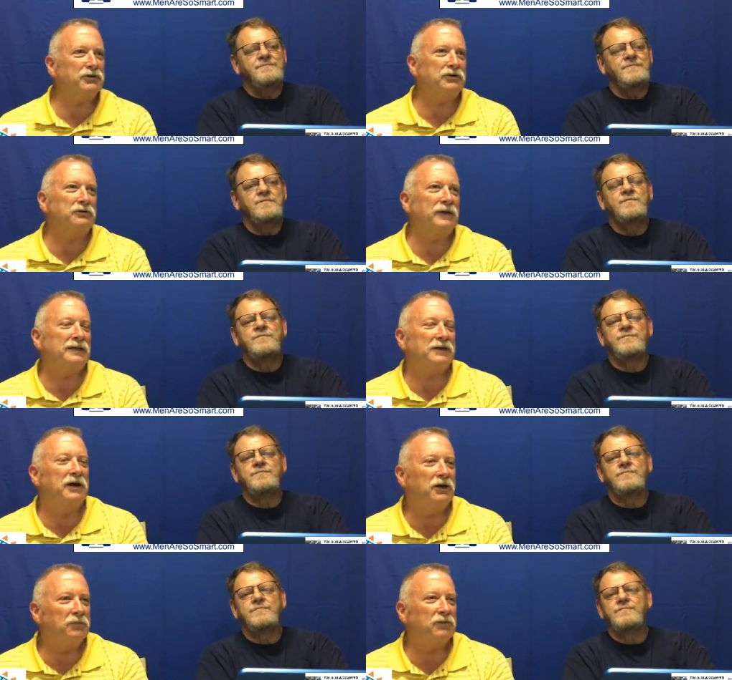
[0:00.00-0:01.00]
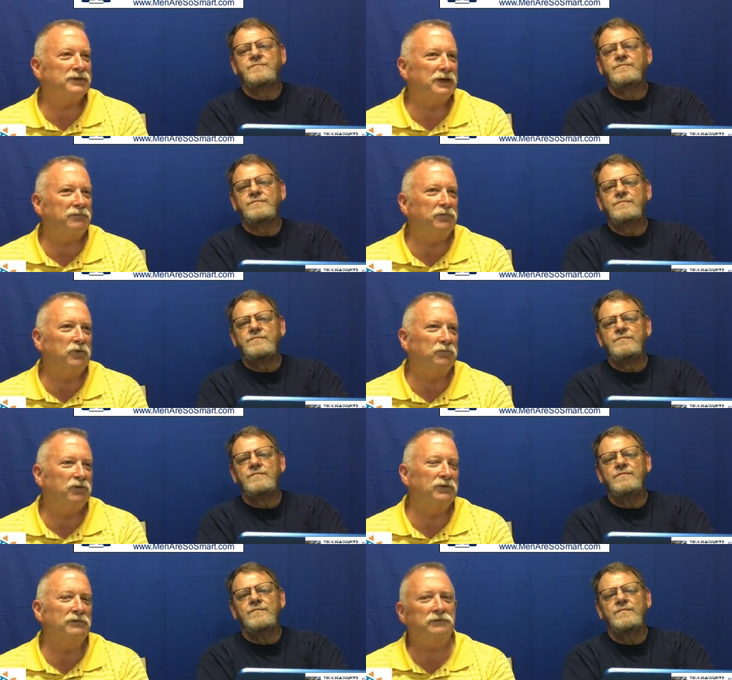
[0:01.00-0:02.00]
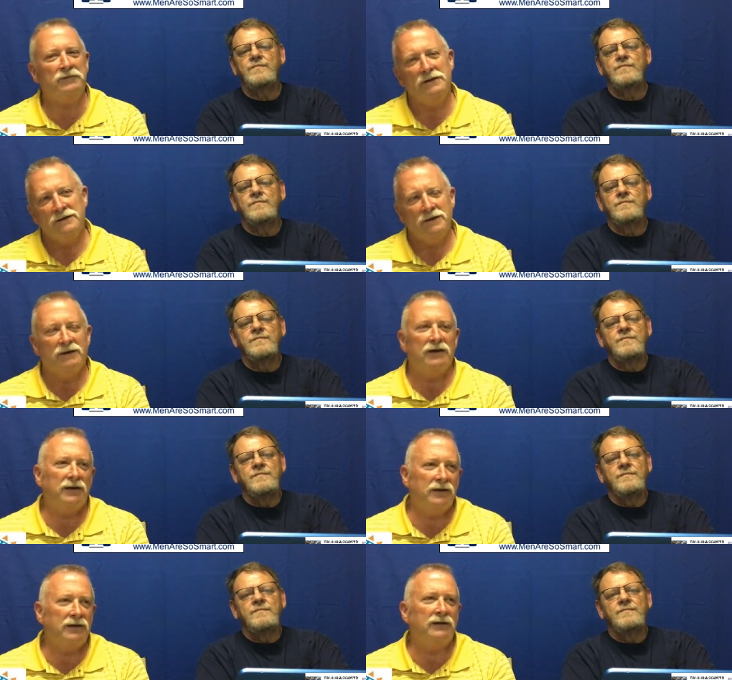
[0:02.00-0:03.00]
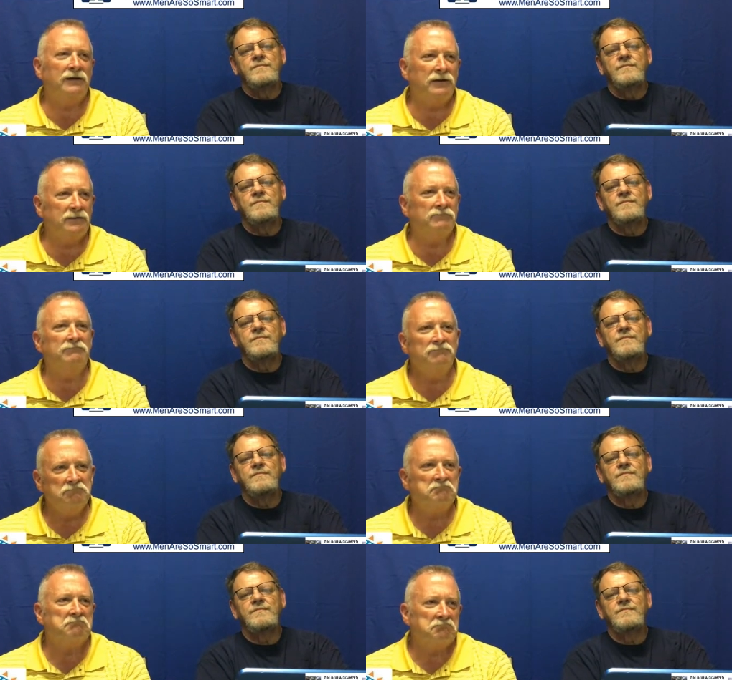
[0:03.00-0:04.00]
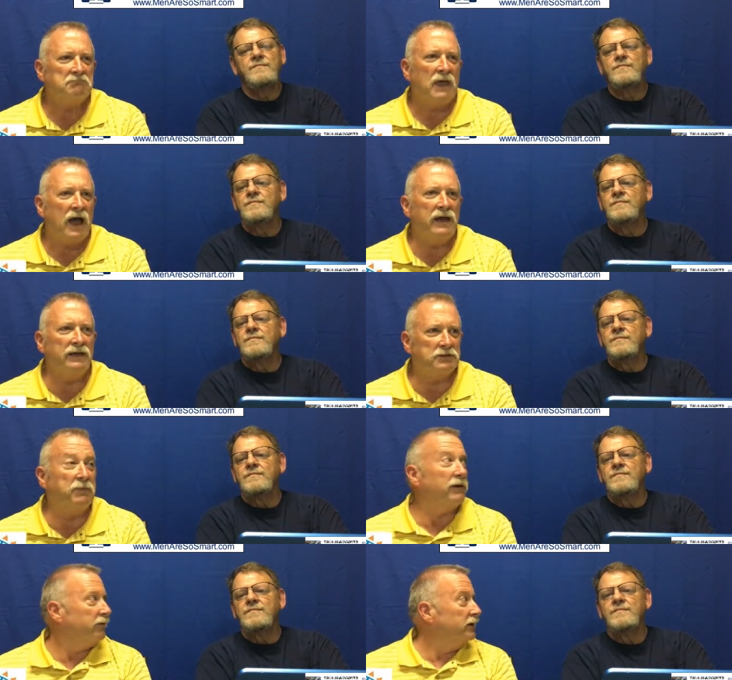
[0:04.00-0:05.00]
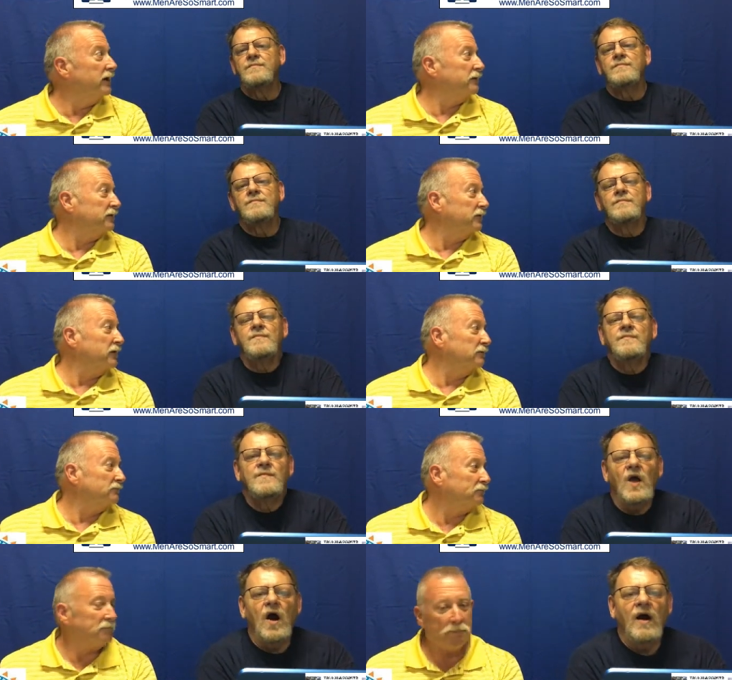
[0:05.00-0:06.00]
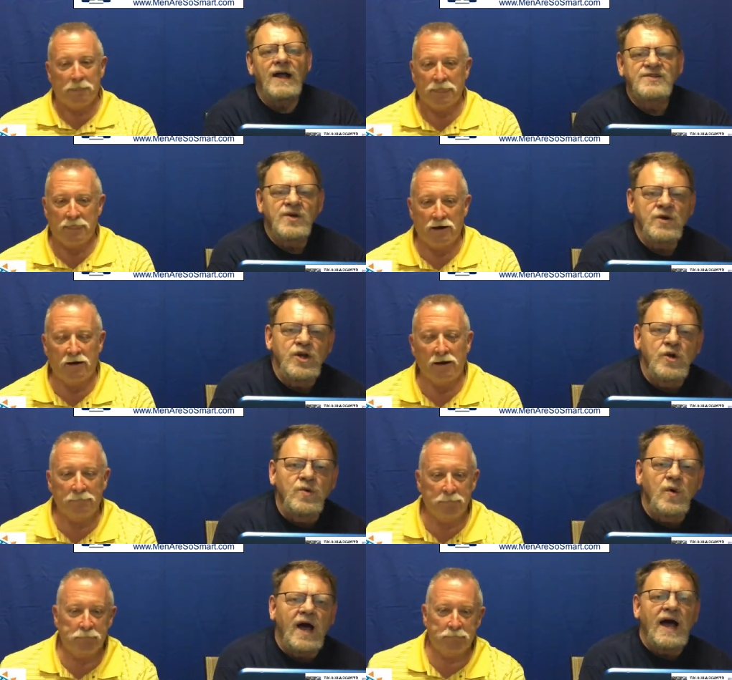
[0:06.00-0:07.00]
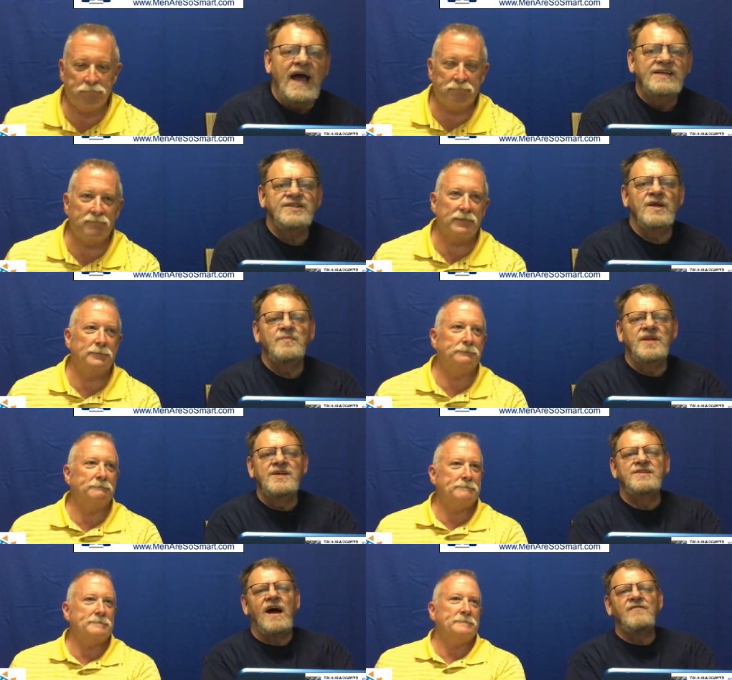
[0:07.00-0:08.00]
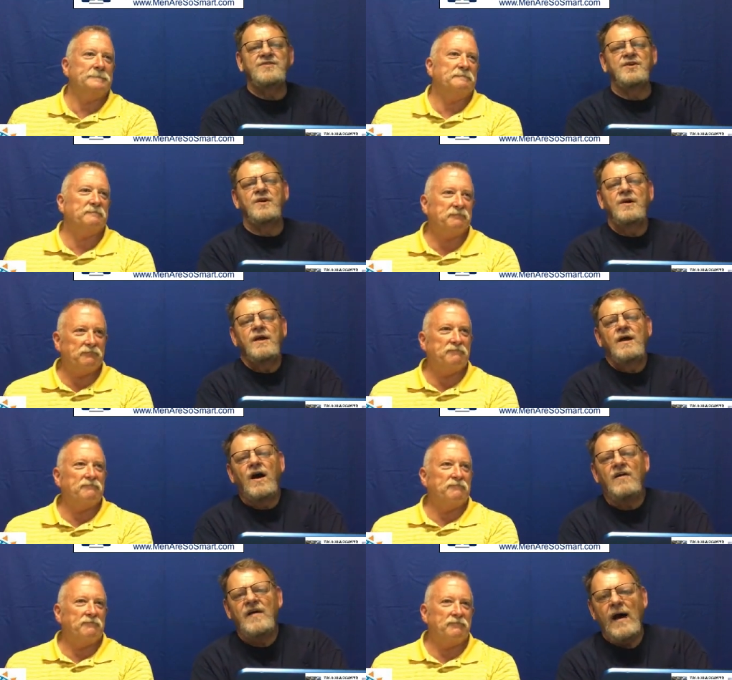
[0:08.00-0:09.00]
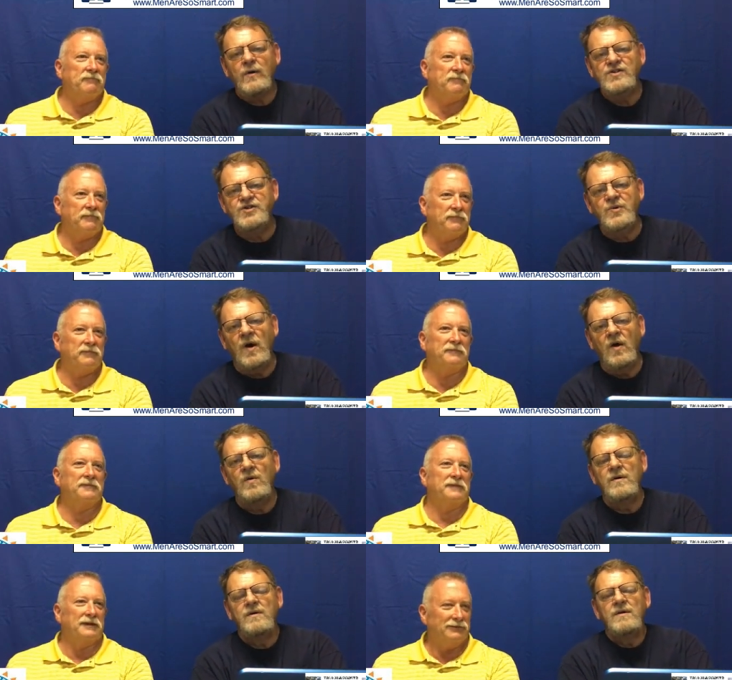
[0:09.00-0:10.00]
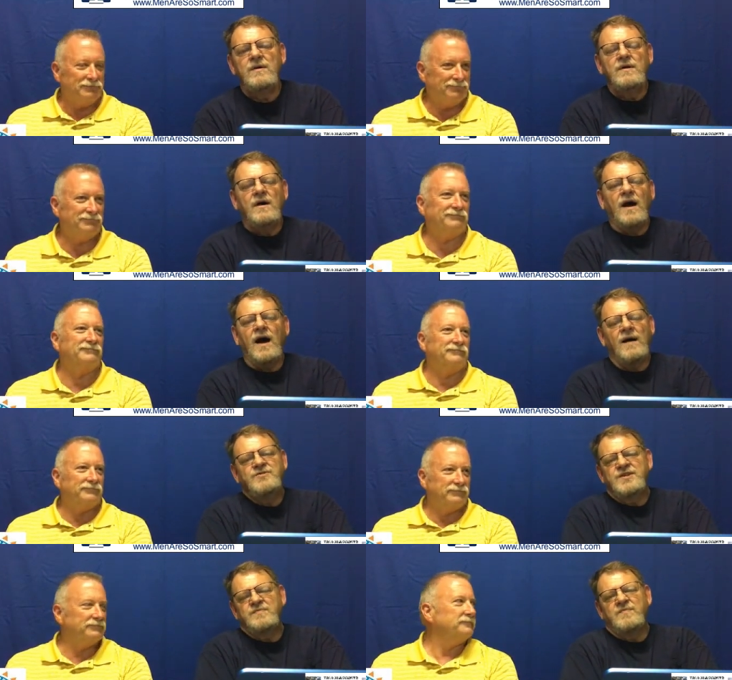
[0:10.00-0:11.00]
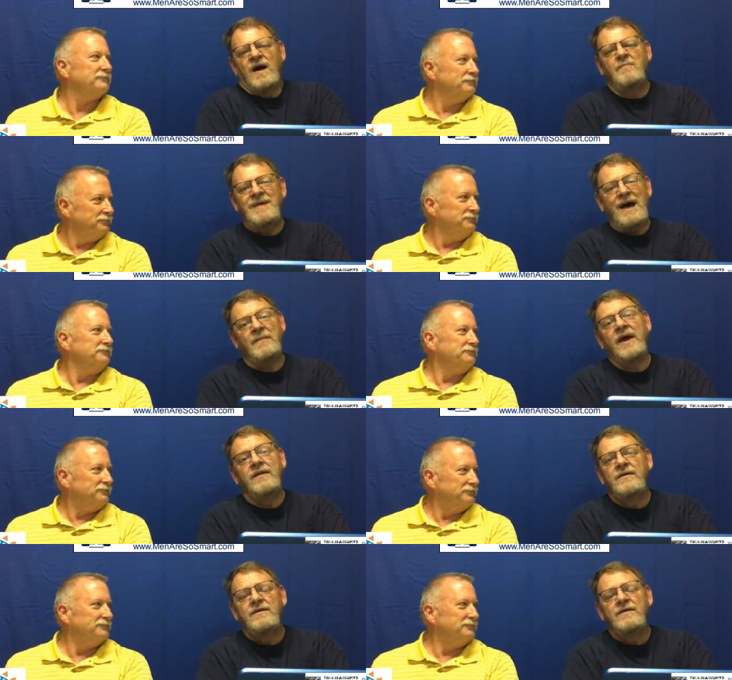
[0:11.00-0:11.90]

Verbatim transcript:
Speaker 1: sure that's 100% foolproof. Um, it's better than nothing, though.
Speaker 2: All right. So you, uh, as the police officer of our duo, uh, I'm just I'm Batman.